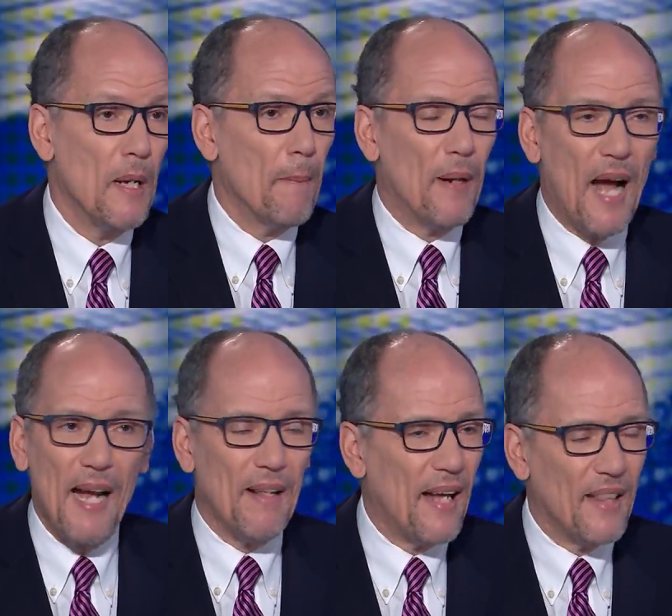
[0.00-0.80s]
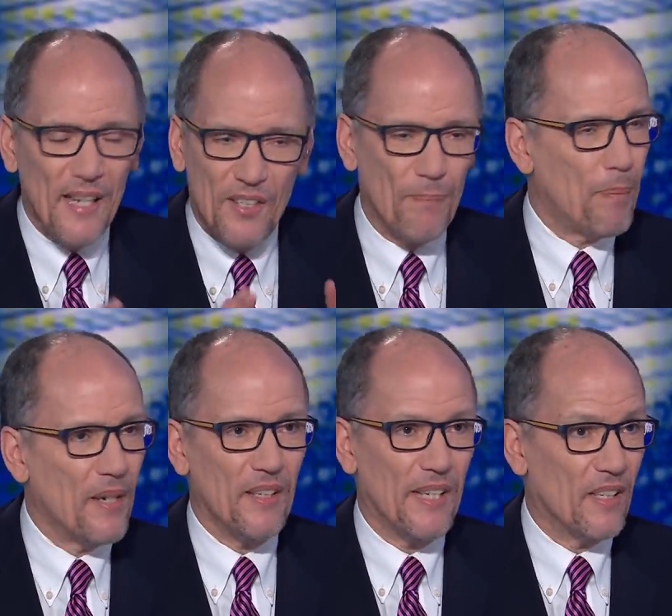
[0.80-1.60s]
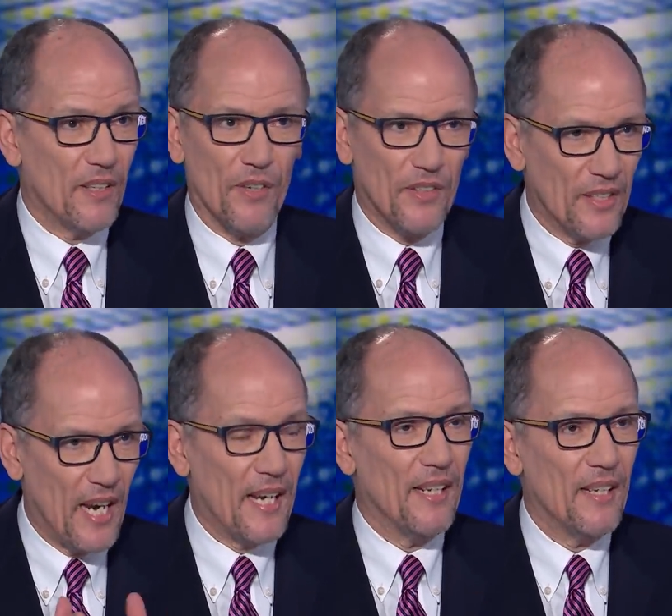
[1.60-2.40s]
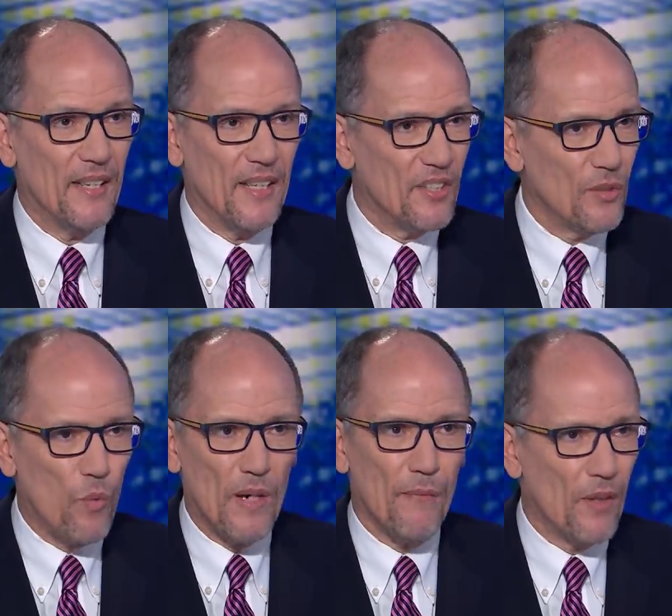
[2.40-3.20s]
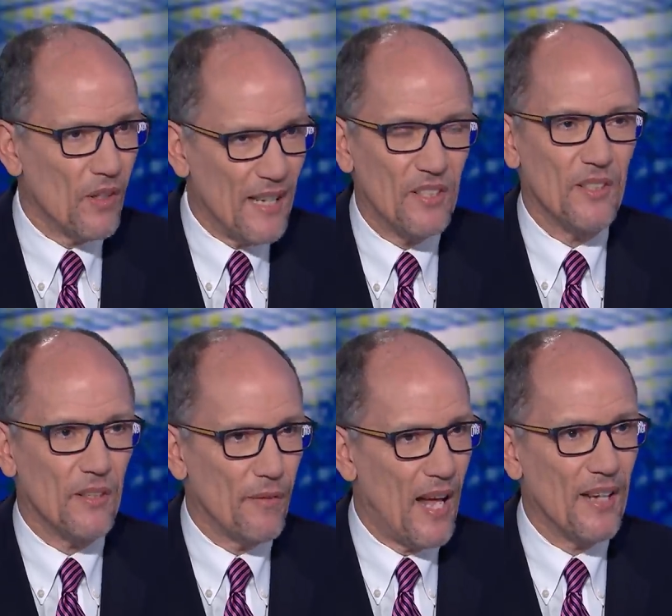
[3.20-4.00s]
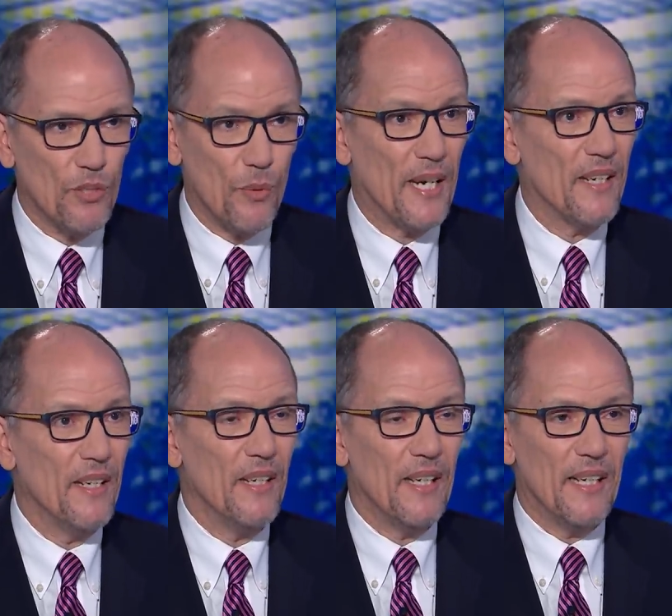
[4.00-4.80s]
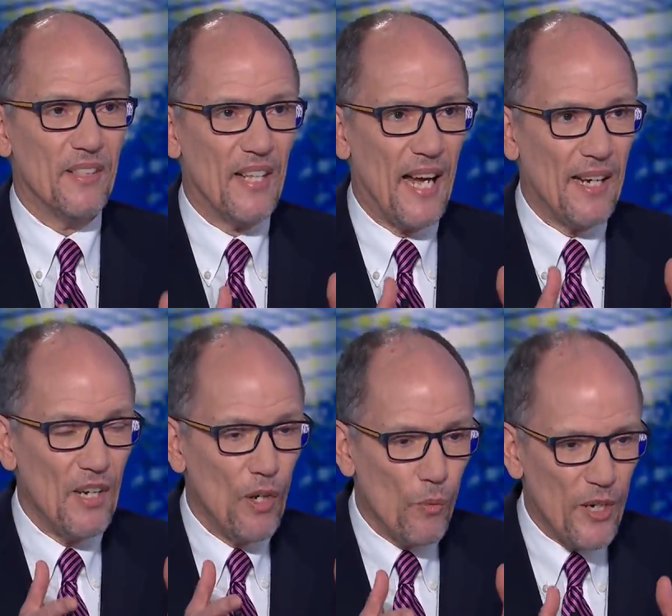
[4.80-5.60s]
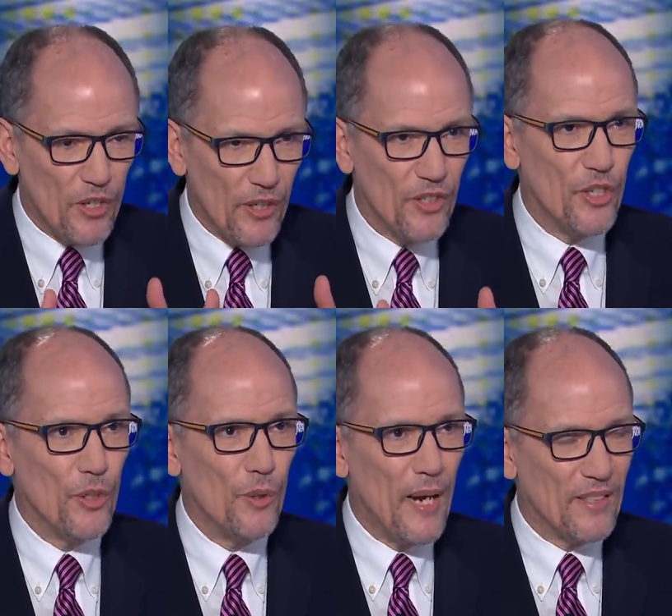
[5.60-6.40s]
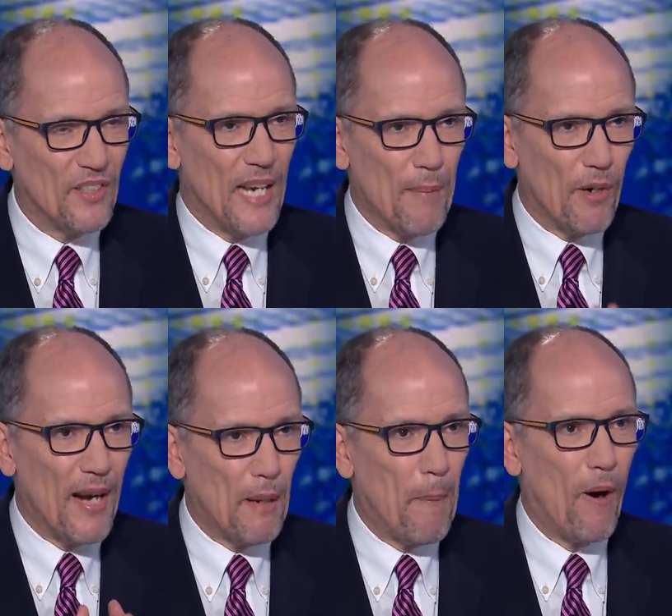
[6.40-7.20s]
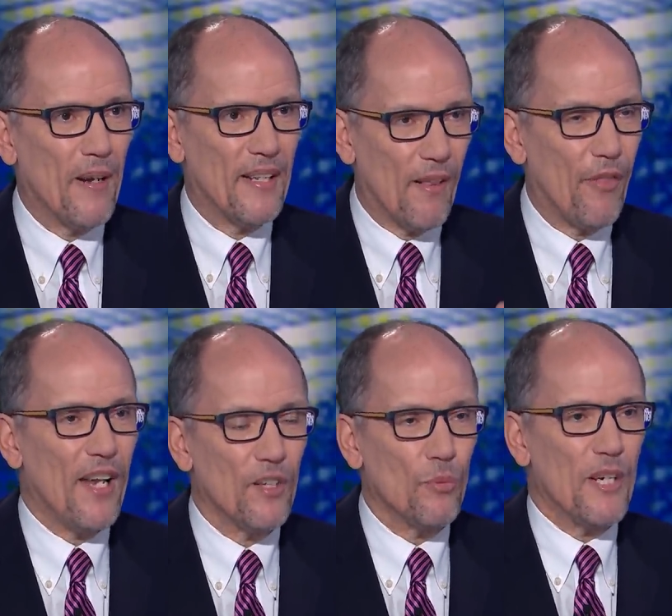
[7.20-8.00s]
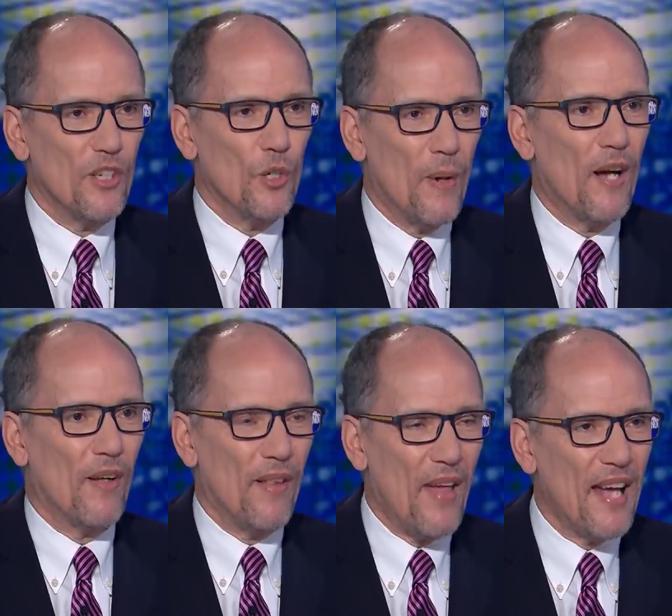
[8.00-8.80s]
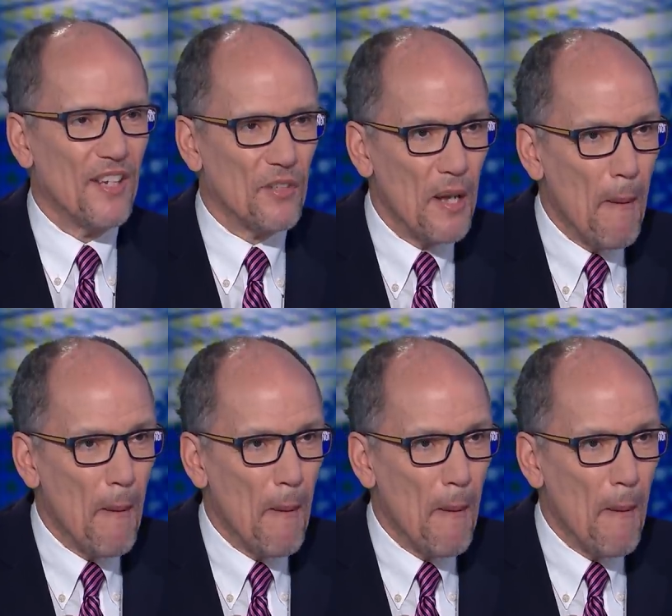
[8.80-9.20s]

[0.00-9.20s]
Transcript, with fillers: But I, I think it's abundantly clear, Jake, and, and this is one of the lessons of last week, is that we should do as a Democratic Party the things we do well, and that is